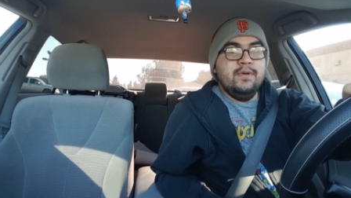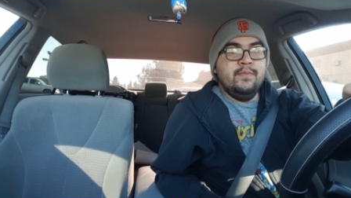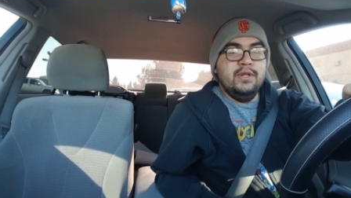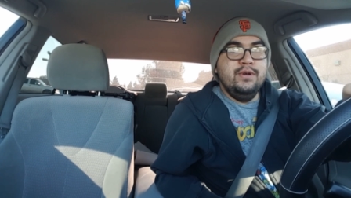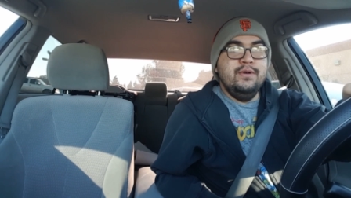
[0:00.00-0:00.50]

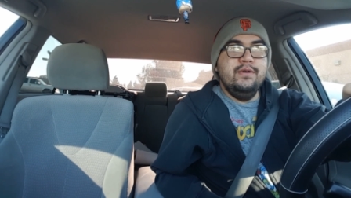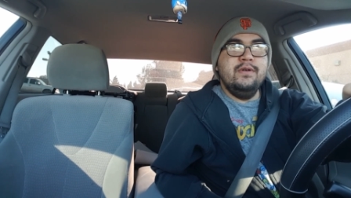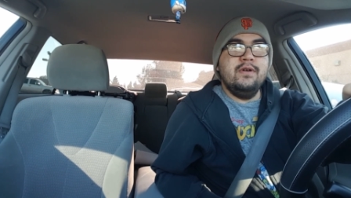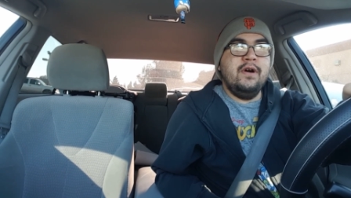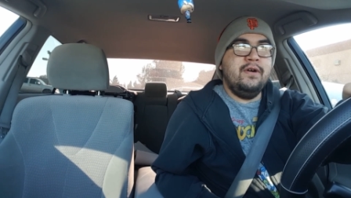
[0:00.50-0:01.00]
but blue,
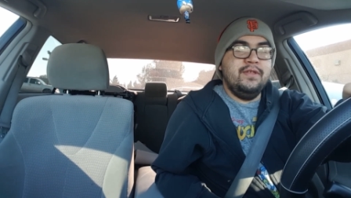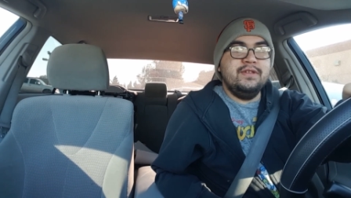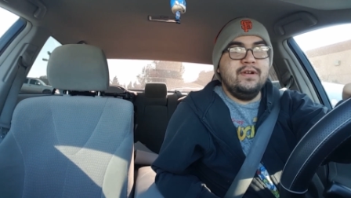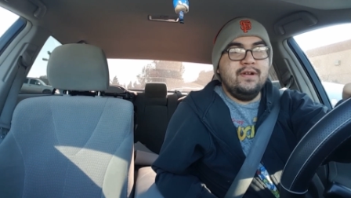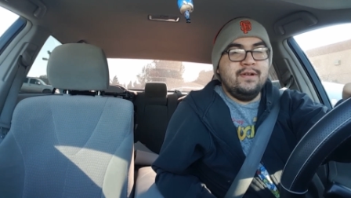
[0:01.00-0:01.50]
all the
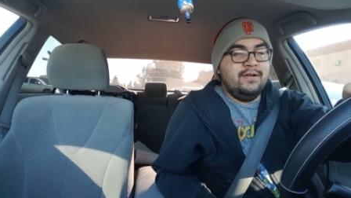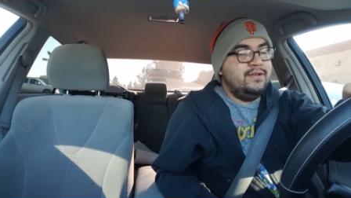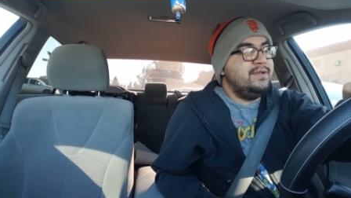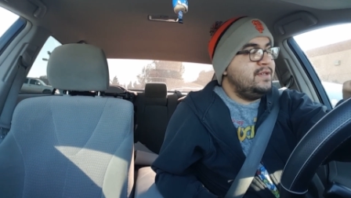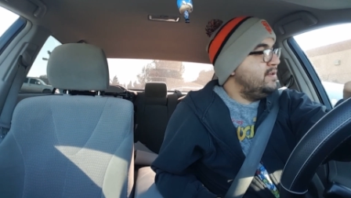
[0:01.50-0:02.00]
tar uh,
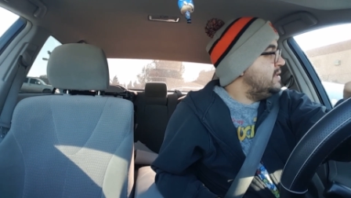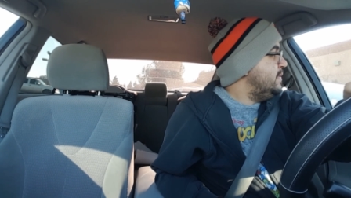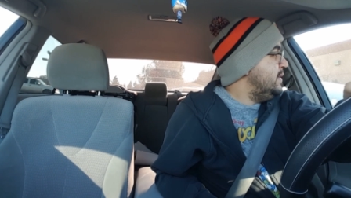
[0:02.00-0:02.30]
Toys R Us